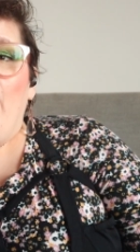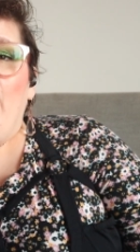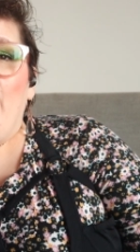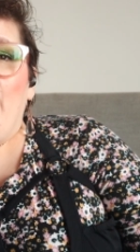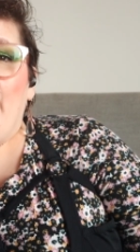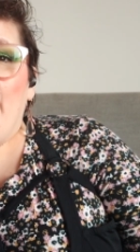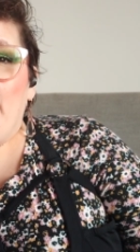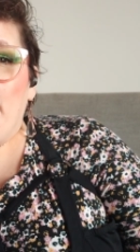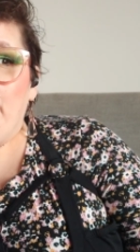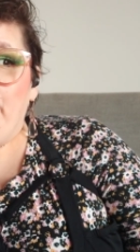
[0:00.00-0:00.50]

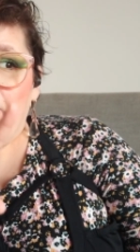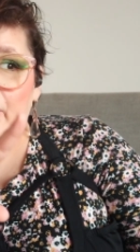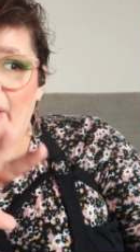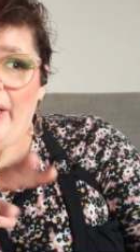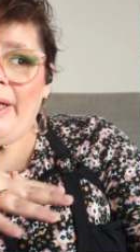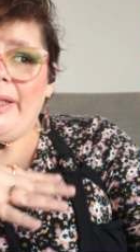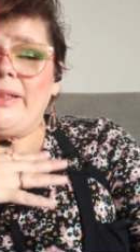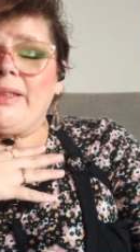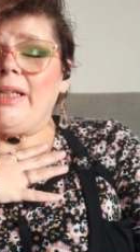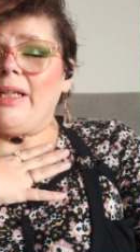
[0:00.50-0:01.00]
a
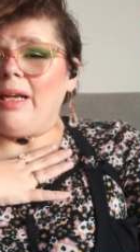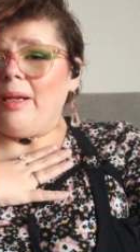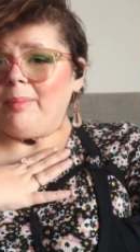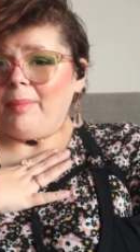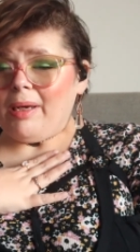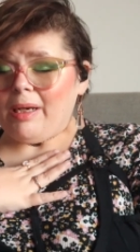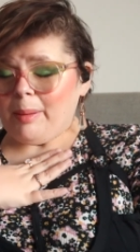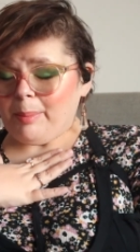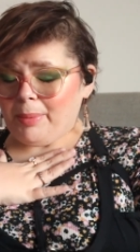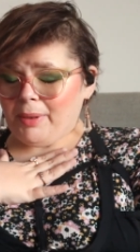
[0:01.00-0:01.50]
brand and a
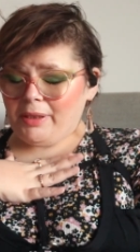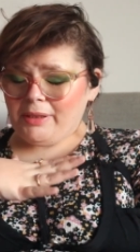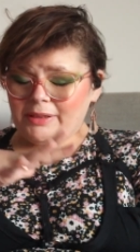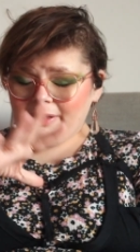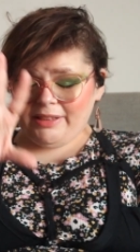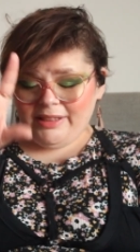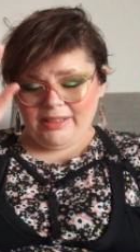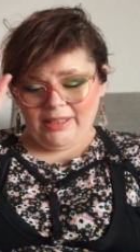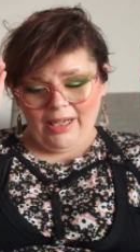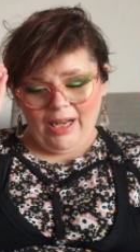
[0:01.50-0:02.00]
makeup
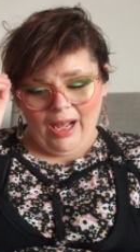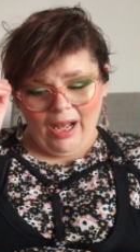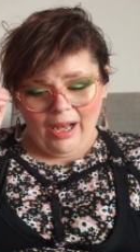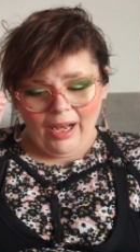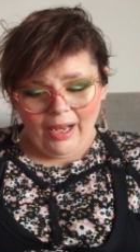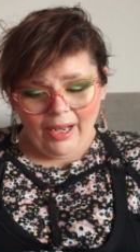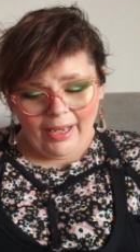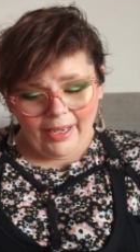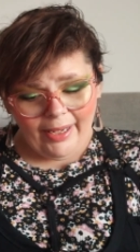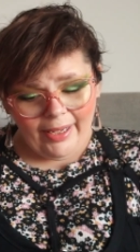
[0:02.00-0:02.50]
artist that
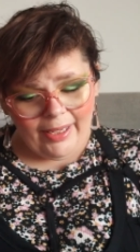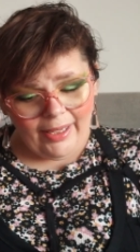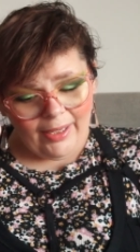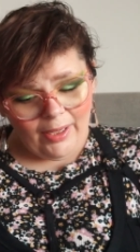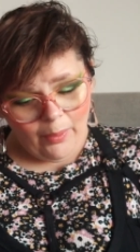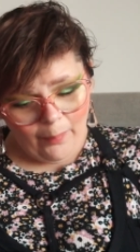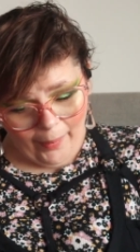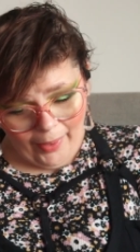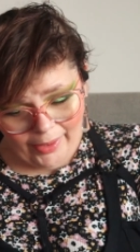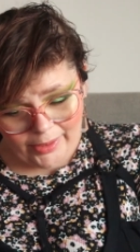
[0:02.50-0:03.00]
I
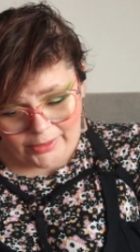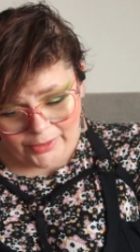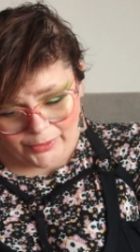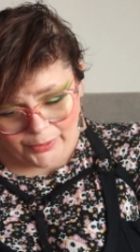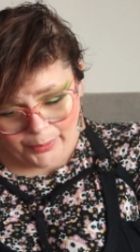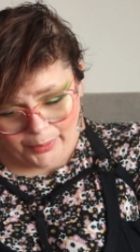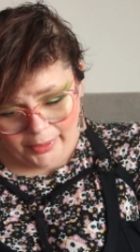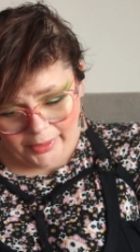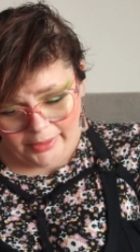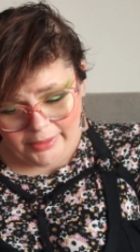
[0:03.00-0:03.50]
quite
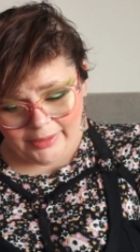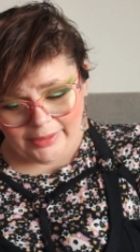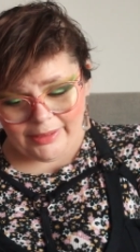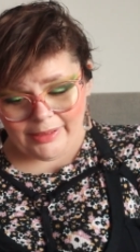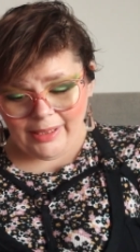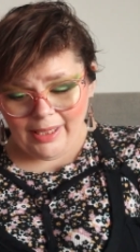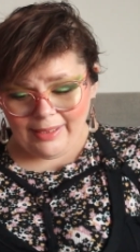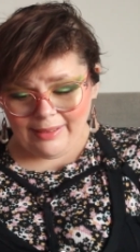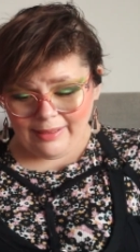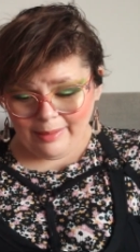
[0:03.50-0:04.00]
adore.
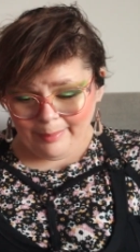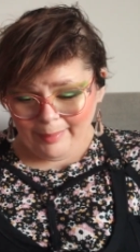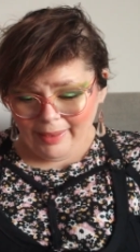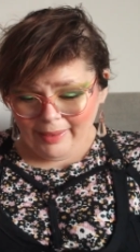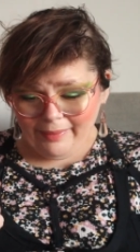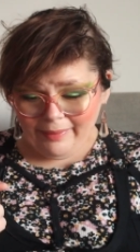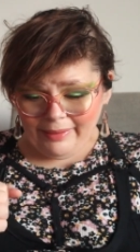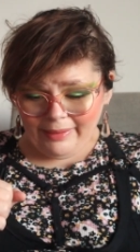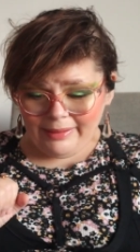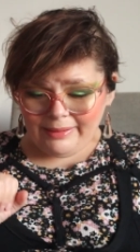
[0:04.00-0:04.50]
Danessa
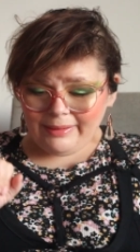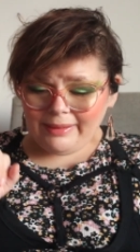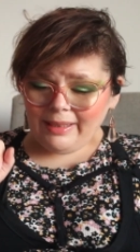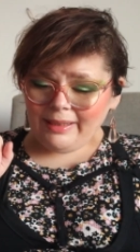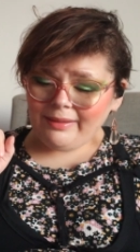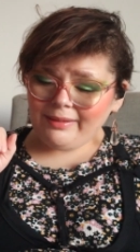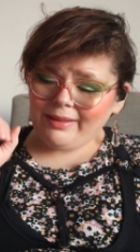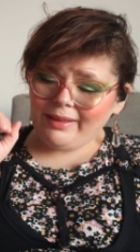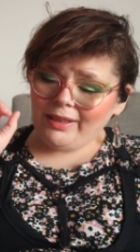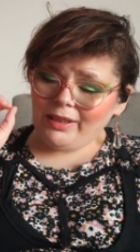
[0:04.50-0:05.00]
Myricks
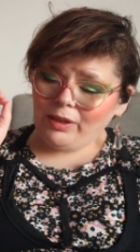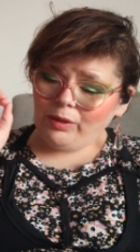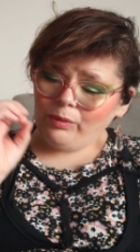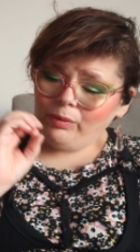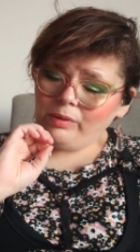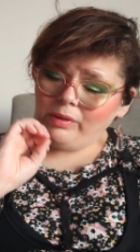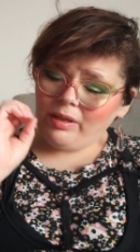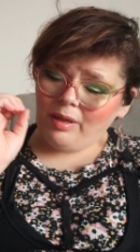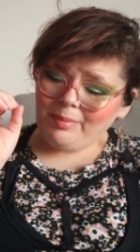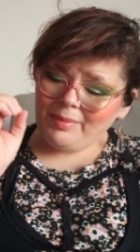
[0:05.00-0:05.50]
has the new
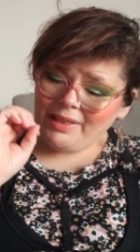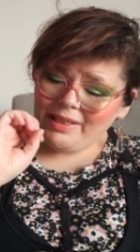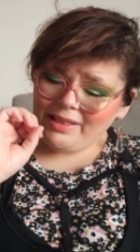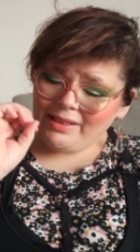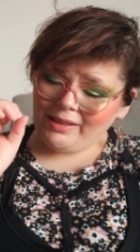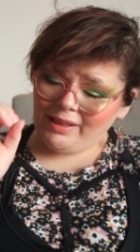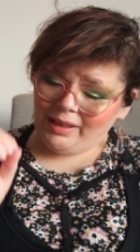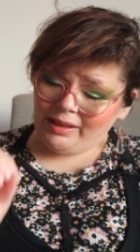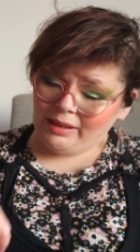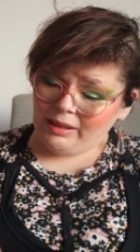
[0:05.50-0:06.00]
Yummy
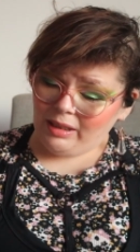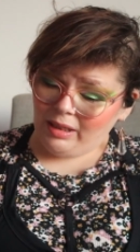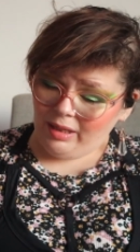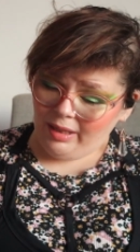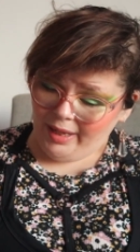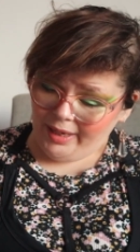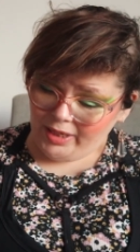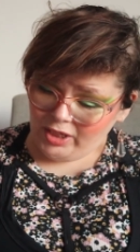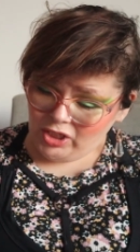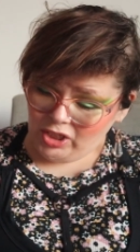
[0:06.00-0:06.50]
Skin
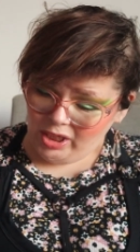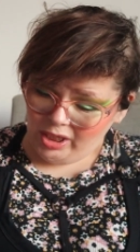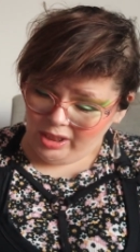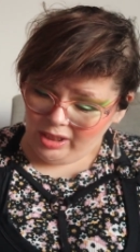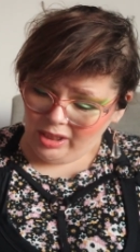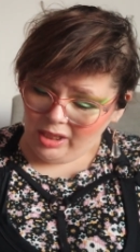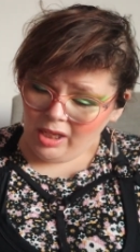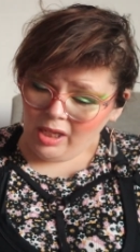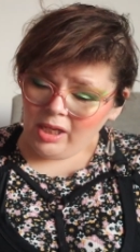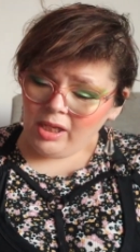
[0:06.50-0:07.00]
collection.
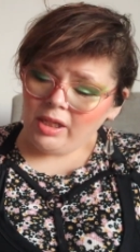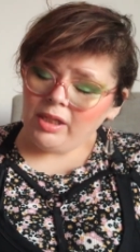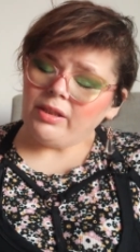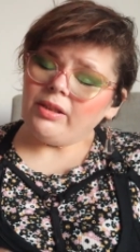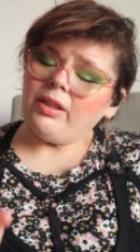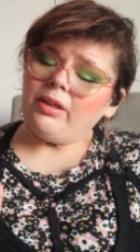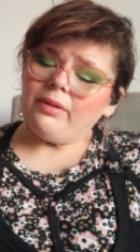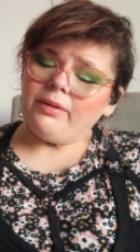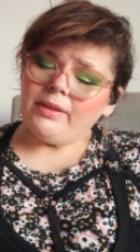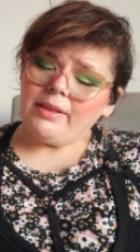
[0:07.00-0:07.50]

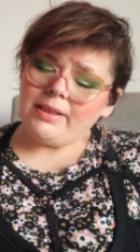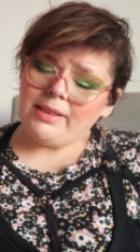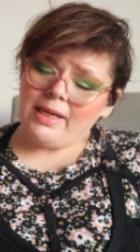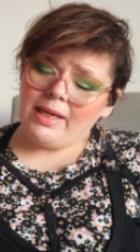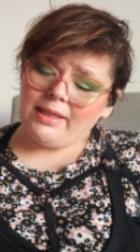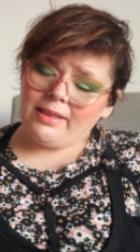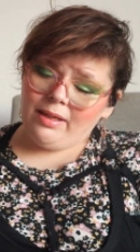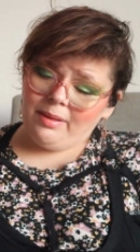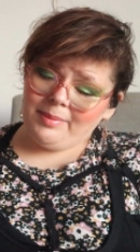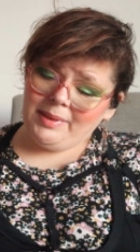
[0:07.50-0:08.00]
There is a
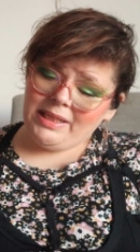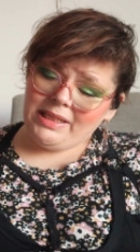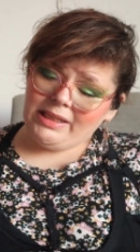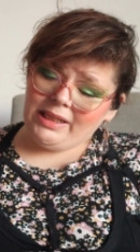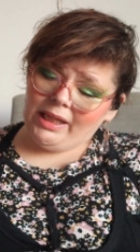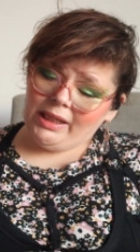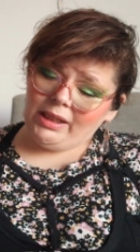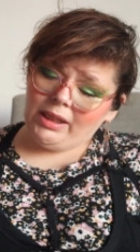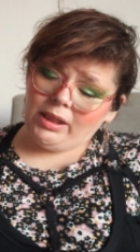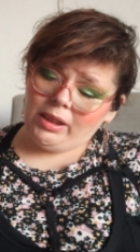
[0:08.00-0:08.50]
Yummy
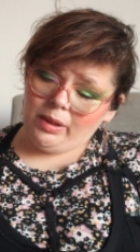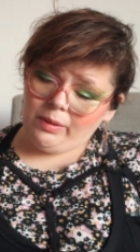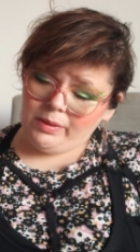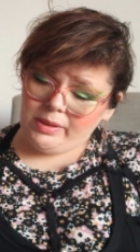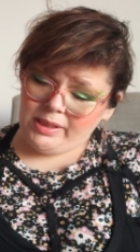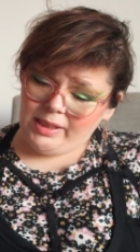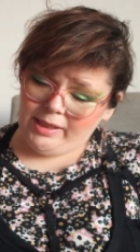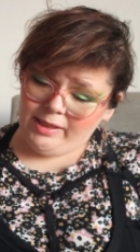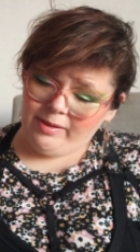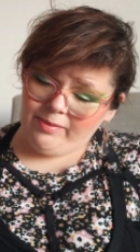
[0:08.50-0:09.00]
Skin Glow
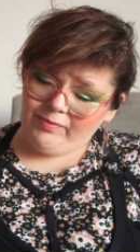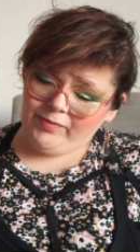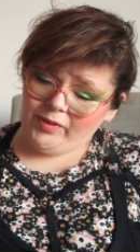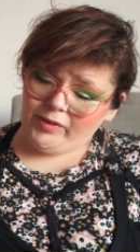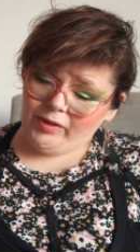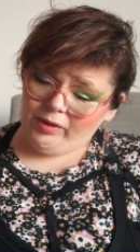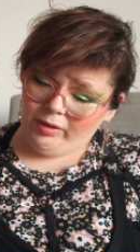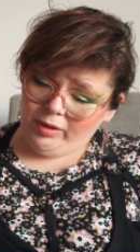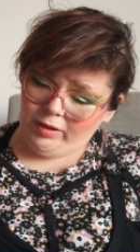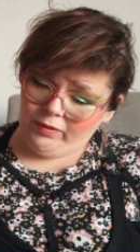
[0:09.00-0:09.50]
Serum for
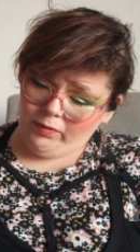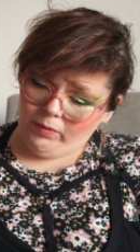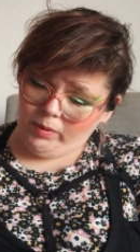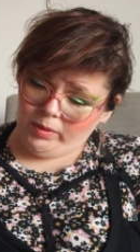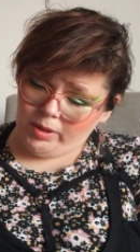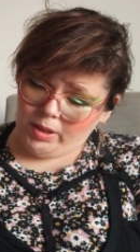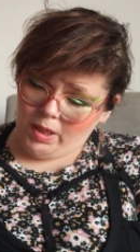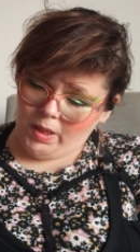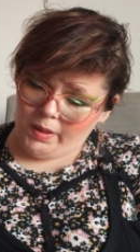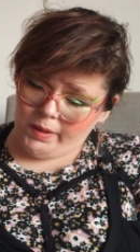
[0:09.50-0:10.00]
thirty-four
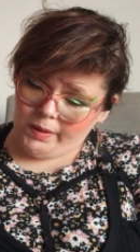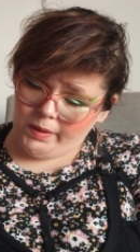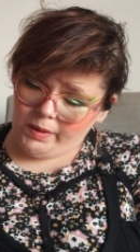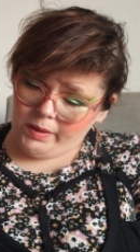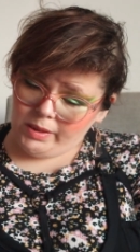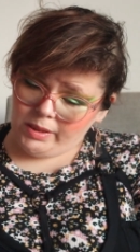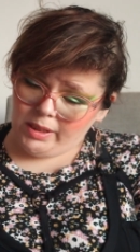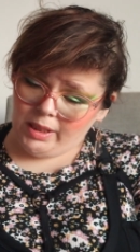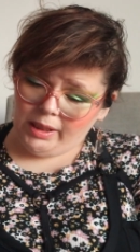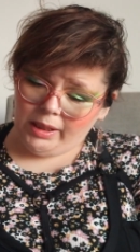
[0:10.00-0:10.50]

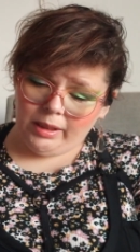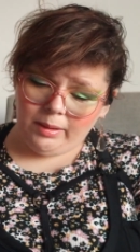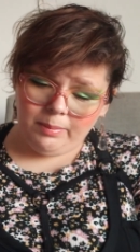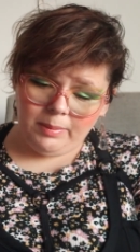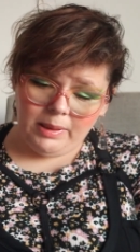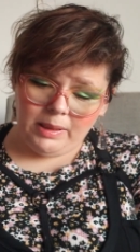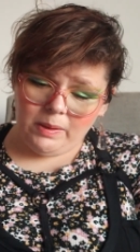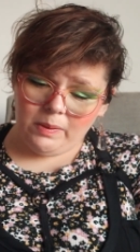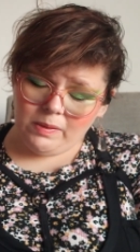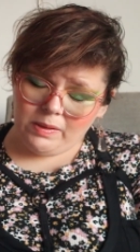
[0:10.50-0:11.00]
dollars. It can be
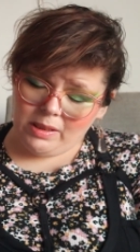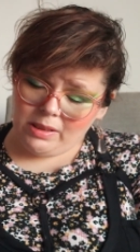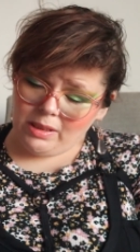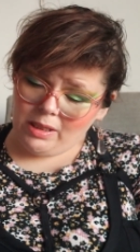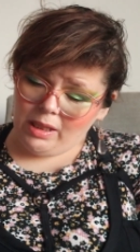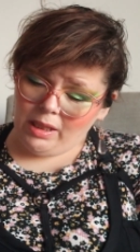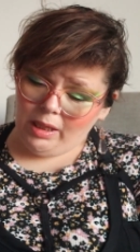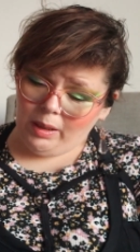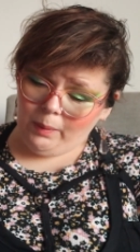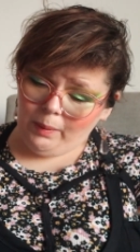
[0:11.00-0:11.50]
used as a
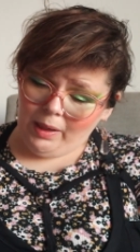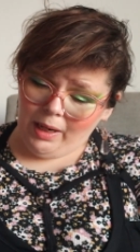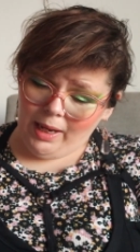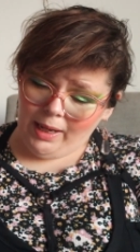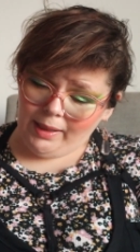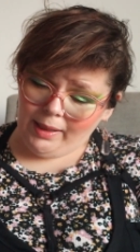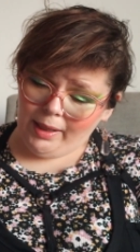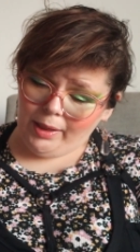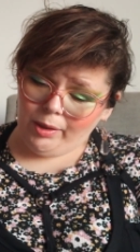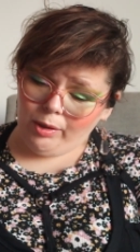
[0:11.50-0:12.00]
liquid
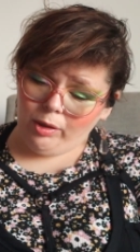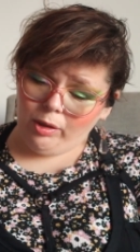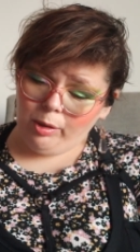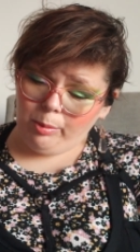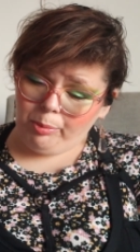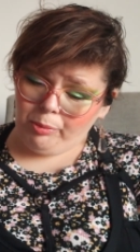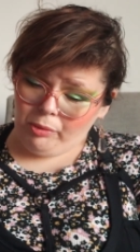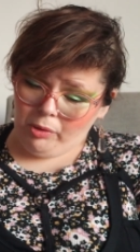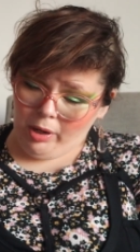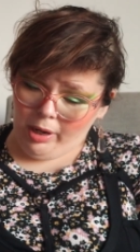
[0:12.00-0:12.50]
highlighter or
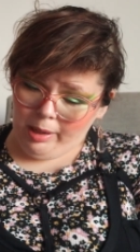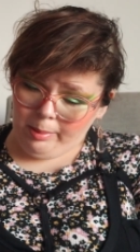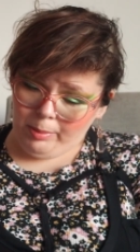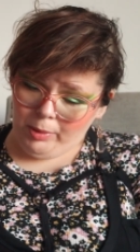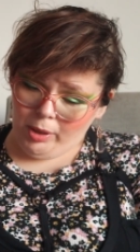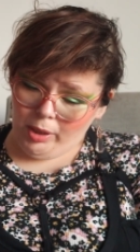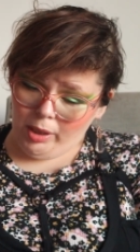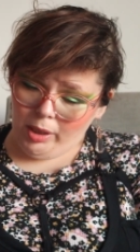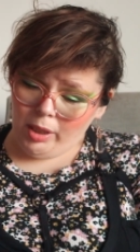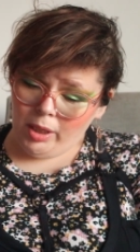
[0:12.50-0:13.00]

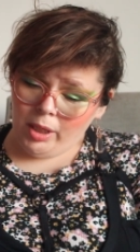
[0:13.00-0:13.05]
primer.